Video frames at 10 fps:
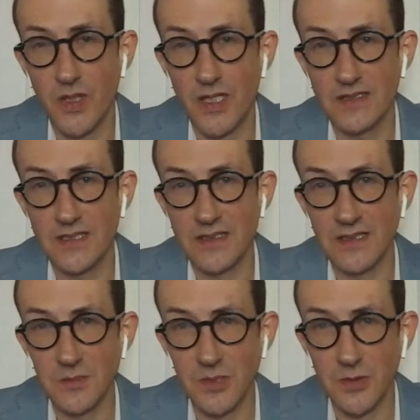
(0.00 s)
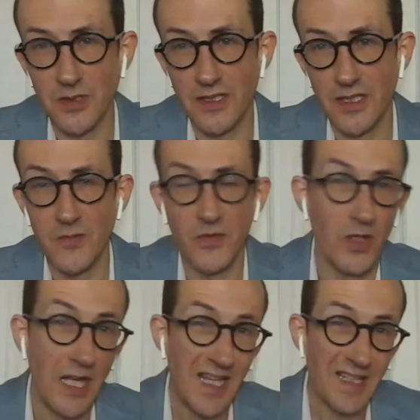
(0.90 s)
process can be really
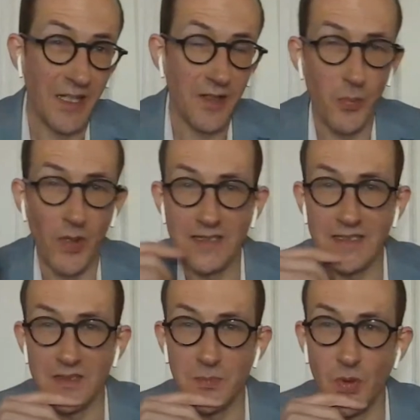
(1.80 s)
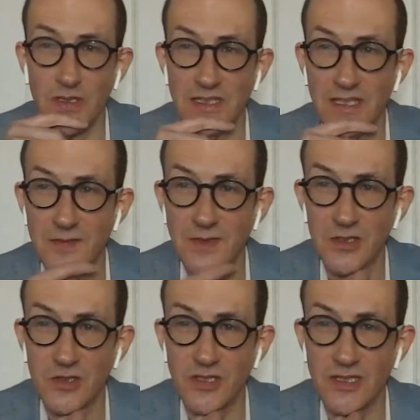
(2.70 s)
helpful. The other process point that I've
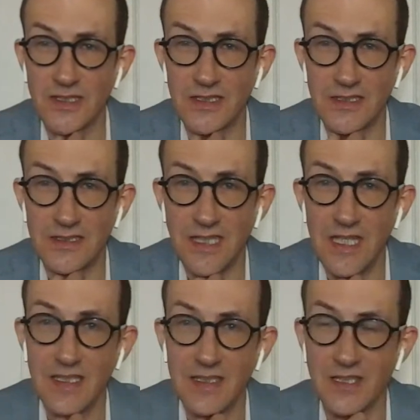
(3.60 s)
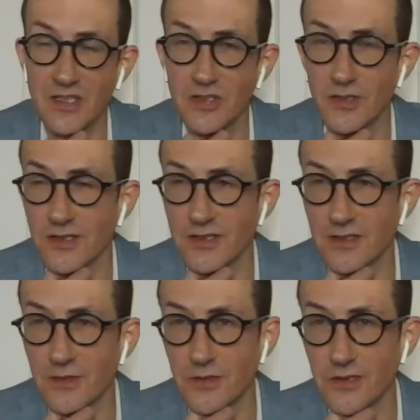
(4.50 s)
found tricky is conditional
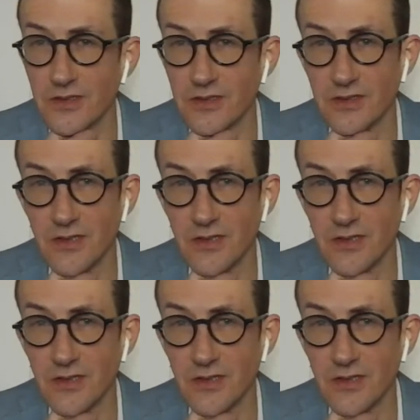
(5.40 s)
exclusions.